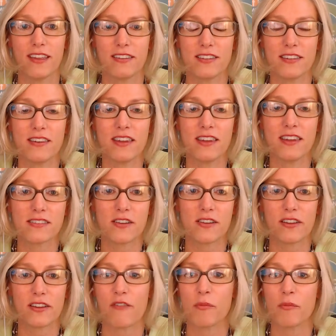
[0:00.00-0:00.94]

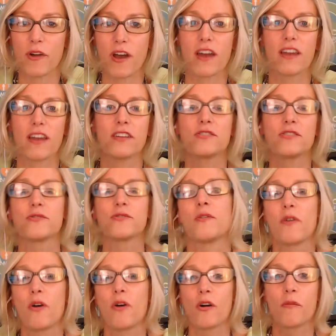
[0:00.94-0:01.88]
necessarily have a product
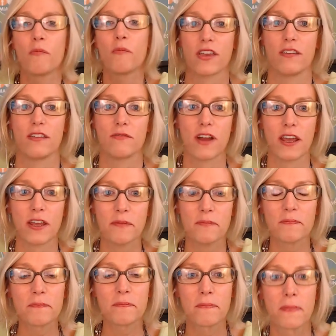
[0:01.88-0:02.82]
or a market, right?